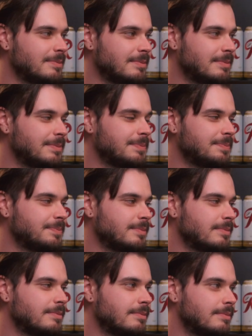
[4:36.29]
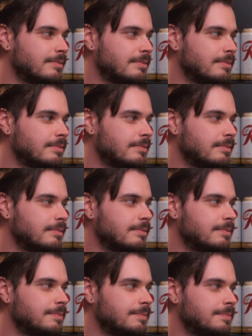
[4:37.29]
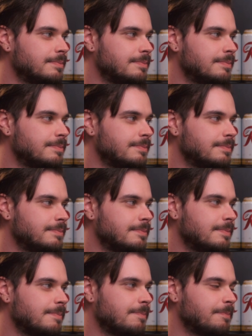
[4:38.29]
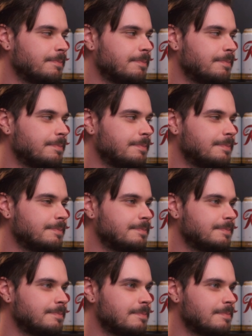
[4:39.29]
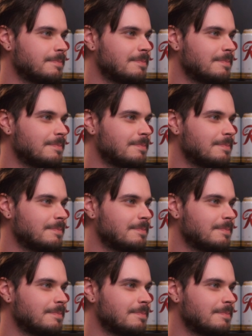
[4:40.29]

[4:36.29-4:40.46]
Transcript: [no speech]